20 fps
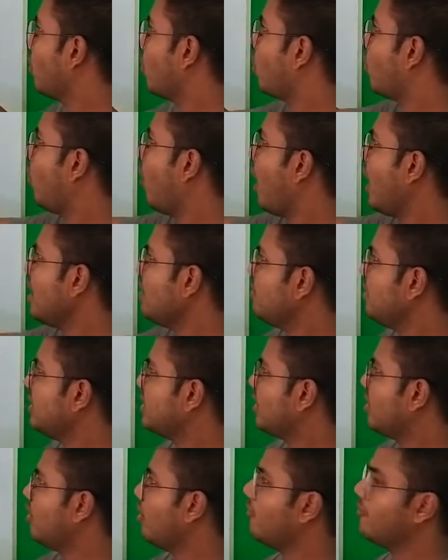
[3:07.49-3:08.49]
1
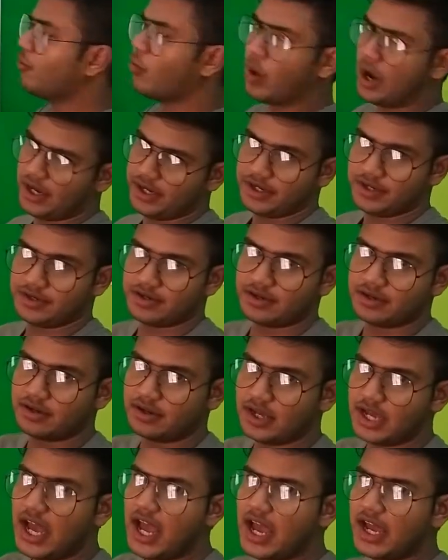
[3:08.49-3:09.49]
meter of wire
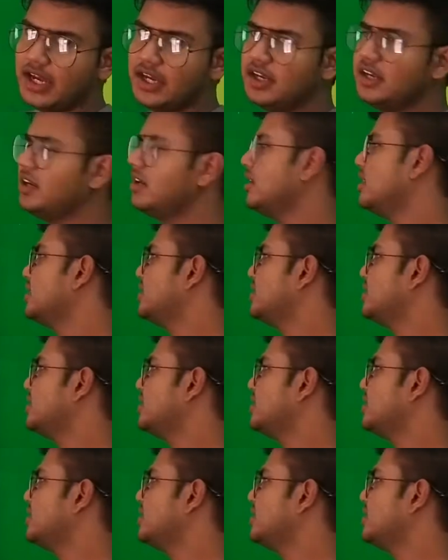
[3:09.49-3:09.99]
and